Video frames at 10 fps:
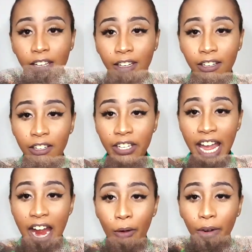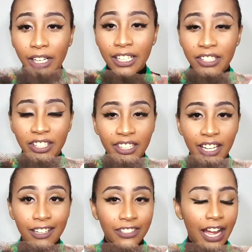Look how realistic that looks.